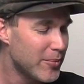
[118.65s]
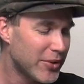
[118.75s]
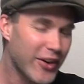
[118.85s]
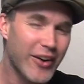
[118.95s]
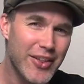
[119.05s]

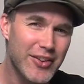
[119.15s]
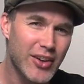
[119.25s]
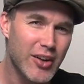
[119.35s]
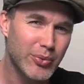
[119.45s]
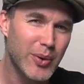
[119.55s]
But there are other
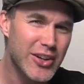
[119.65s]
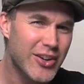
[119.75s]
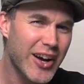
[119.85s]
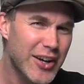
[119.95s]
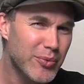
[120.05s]
times where you
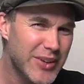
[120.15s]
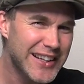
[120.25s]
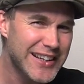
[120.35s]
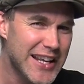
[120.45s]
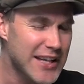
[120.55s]
kind of
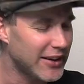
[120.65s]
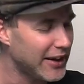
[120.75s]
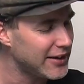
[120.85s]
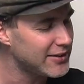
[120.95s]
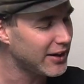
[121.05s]
really need it,
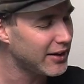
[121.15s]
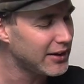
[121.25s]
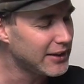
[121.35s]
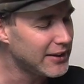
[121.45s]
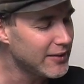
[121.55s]
and
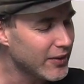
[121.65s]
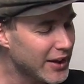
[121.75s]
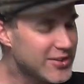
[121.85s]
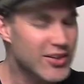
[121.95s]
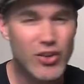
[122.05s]

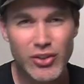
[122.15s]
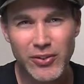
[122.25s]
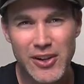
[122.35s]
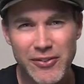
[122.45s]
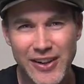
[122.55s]
it's so useful, in